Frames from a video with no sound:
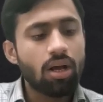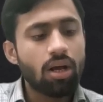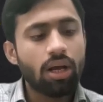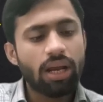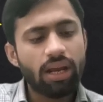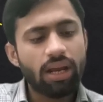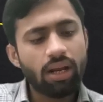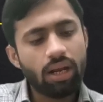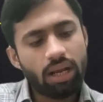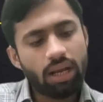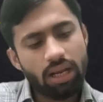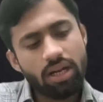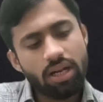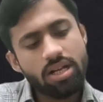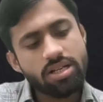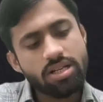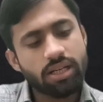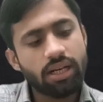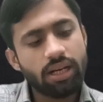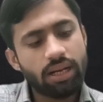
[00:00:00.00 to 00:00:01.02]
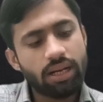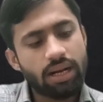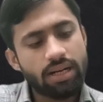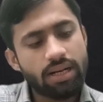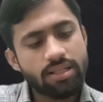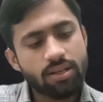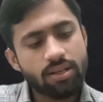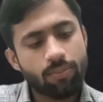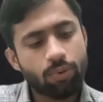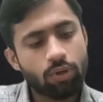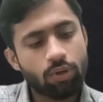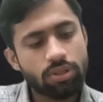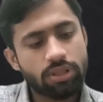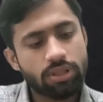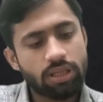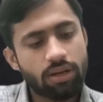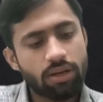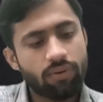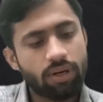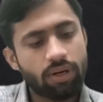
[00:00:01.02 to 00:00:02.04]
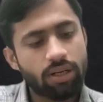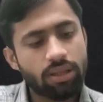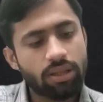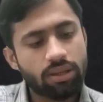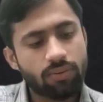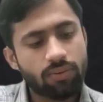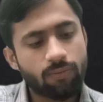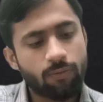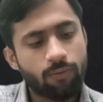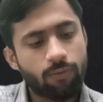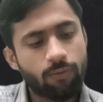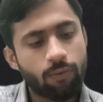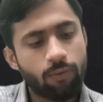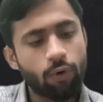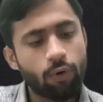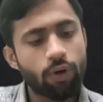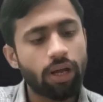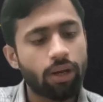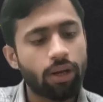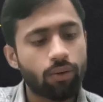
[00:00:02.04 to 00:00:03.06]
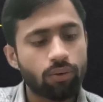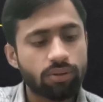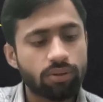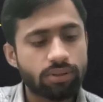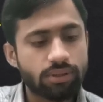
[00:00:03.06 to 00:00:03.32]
Initially, let's suppose there were four arrows.